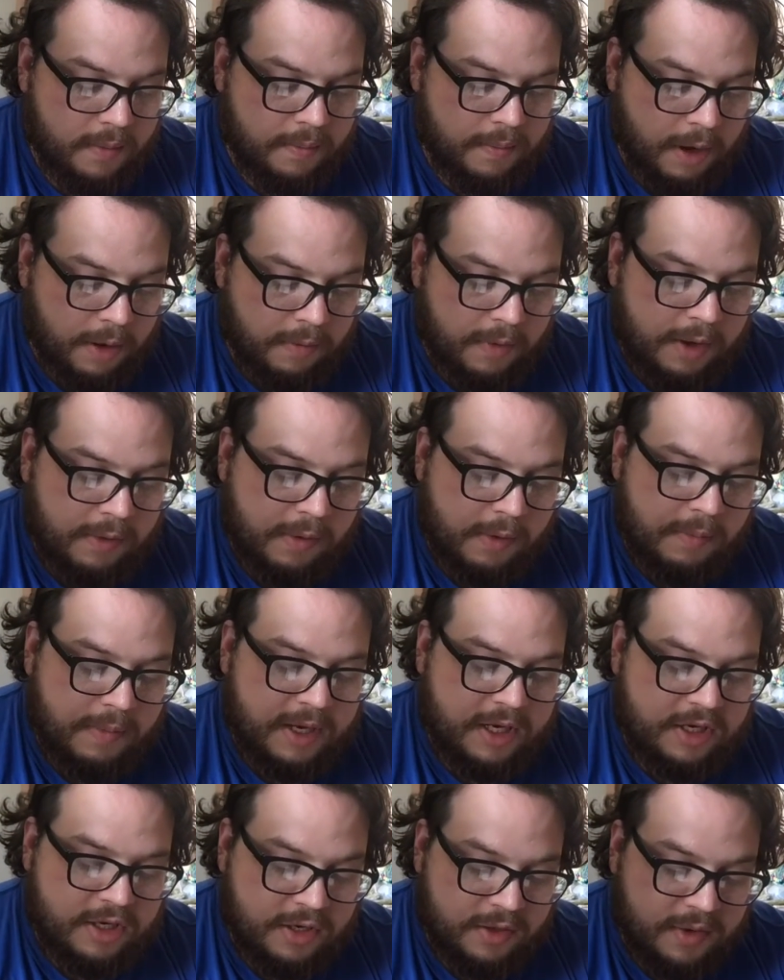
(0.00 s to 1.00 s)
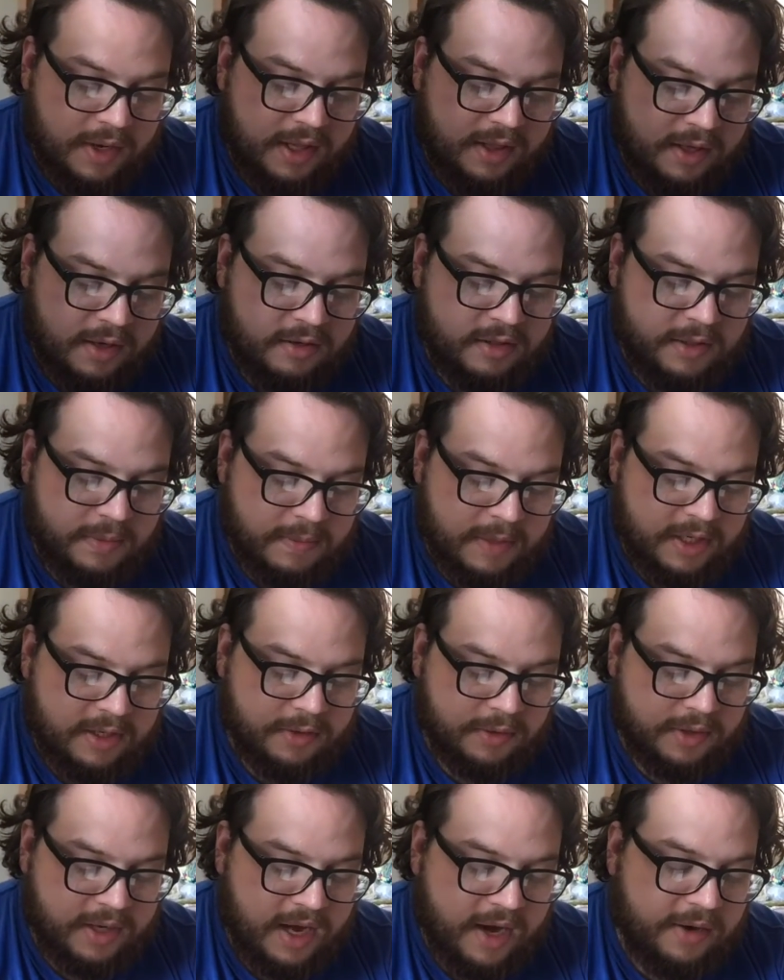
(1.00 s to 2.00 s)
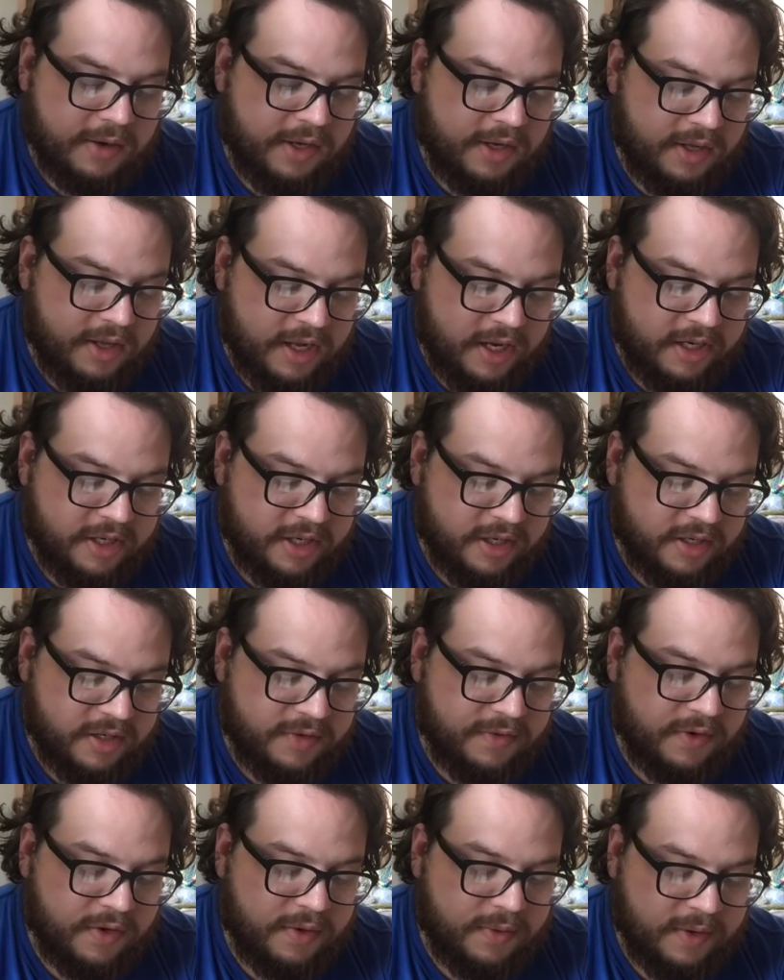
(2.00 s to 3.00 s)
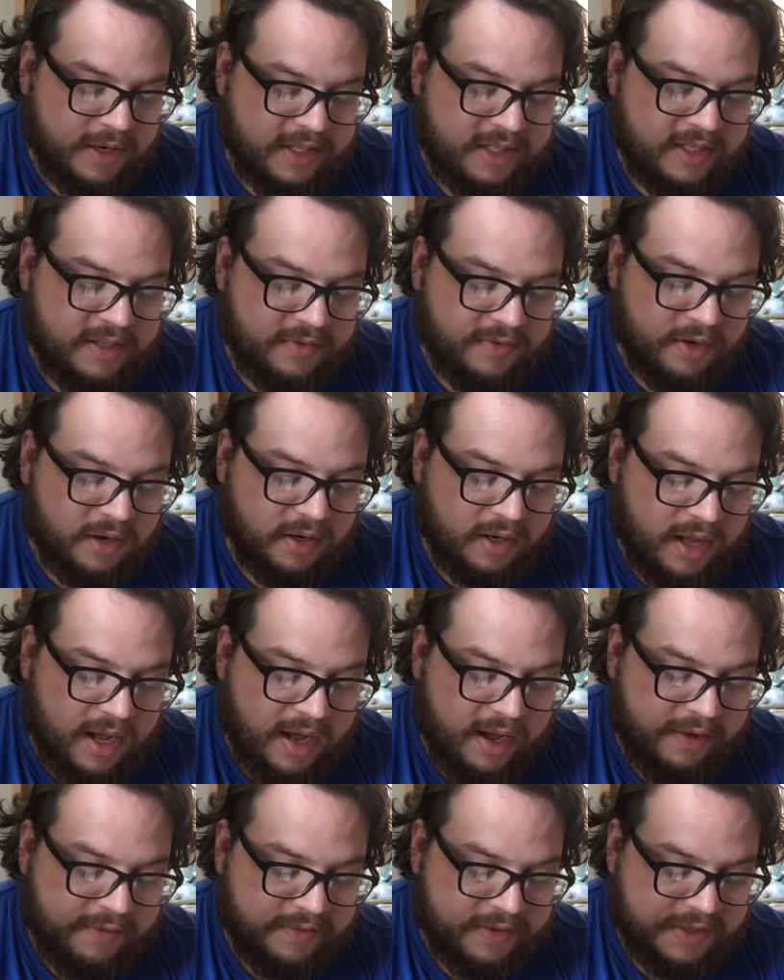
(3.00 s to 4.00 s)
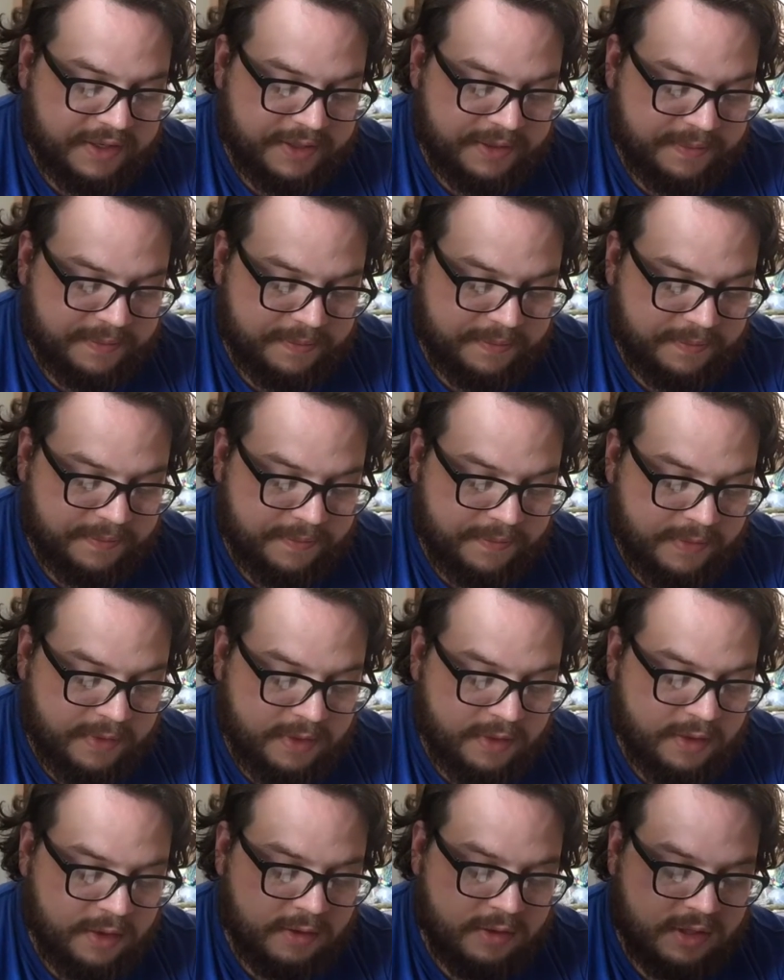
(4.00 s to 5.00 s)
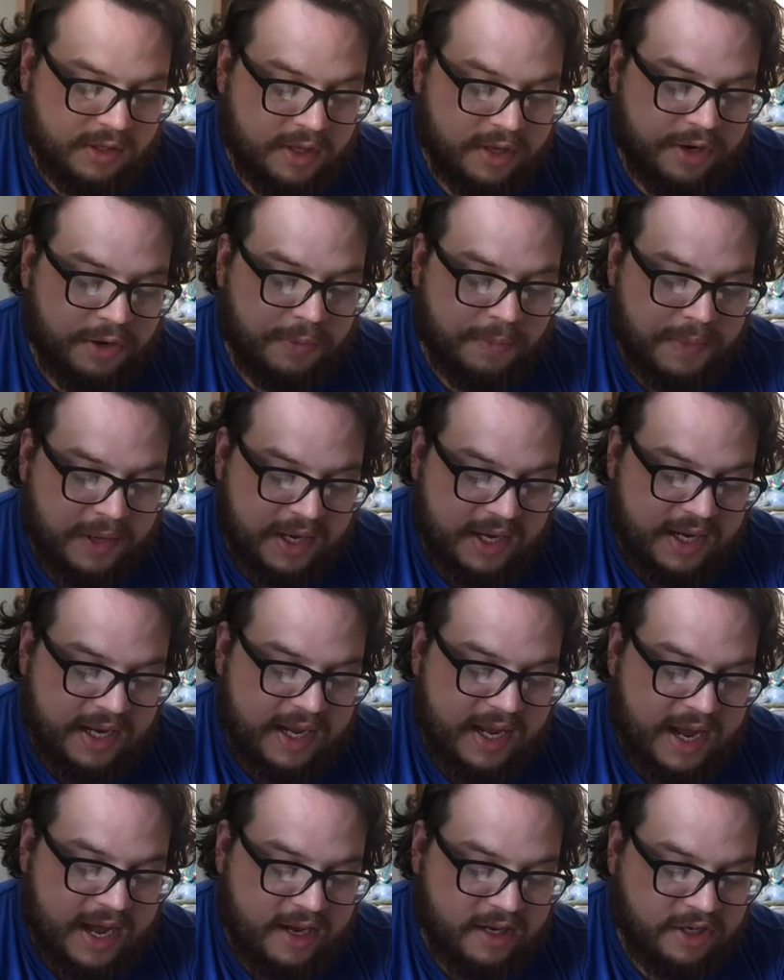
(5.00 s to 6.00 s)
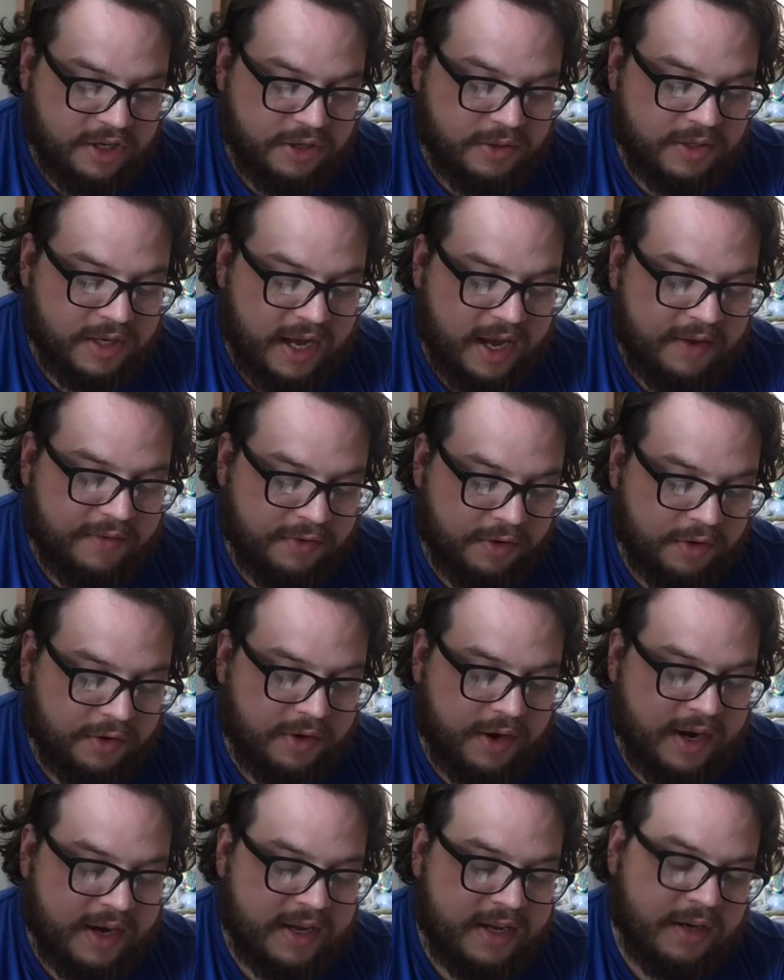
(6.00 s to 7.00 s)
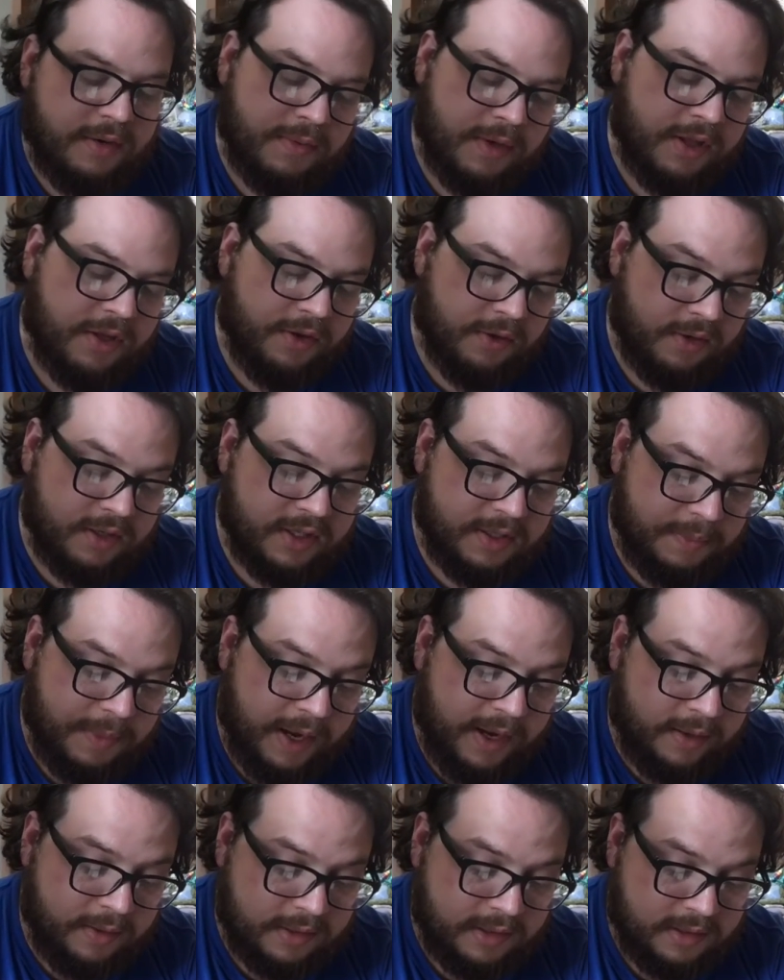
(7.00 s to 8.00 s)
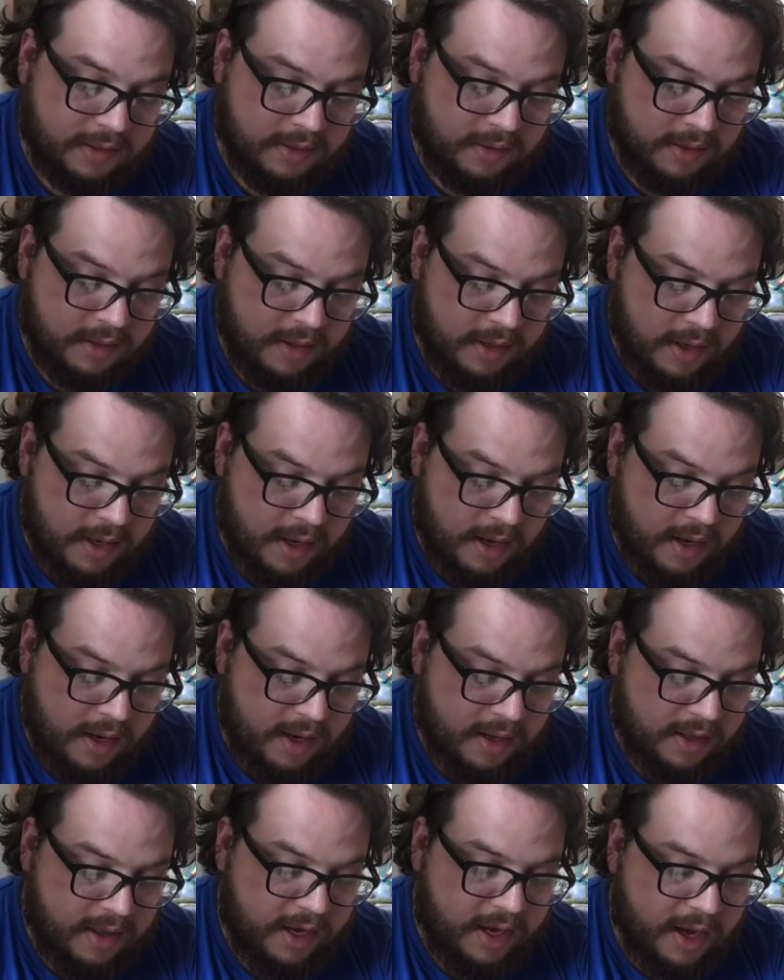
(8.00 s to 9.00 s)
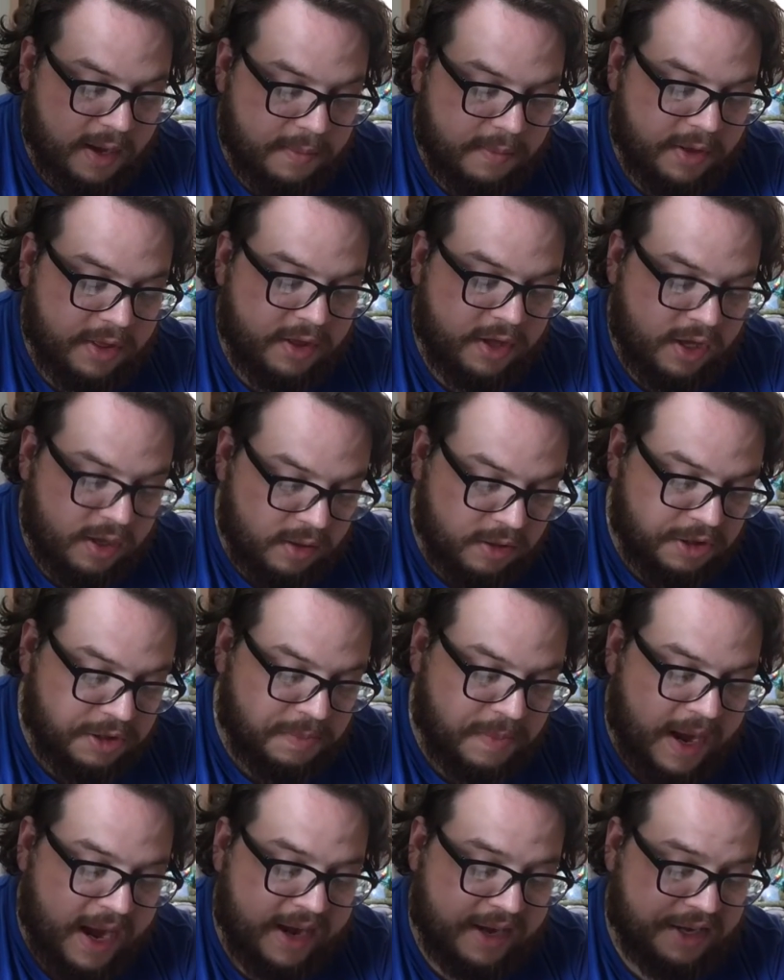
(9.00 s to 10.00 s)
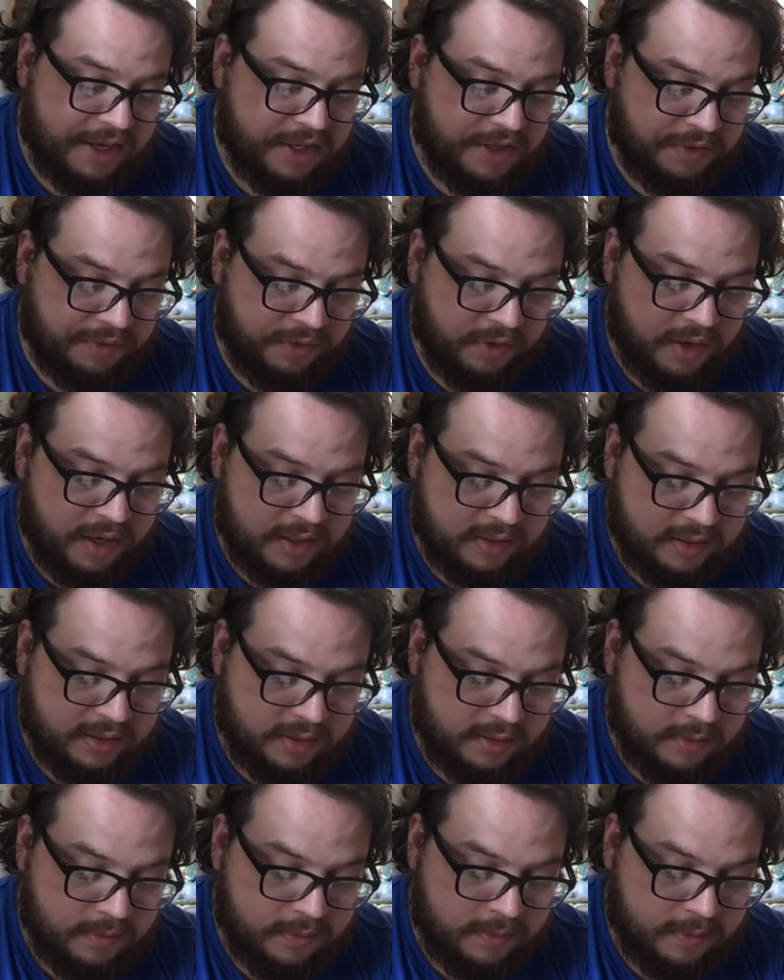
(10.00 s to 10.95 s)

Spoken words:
But we will be doing those mental calculations for the rest of our lives. Those little PDAs you take for granted with your spouse. They come with huge baggage for us.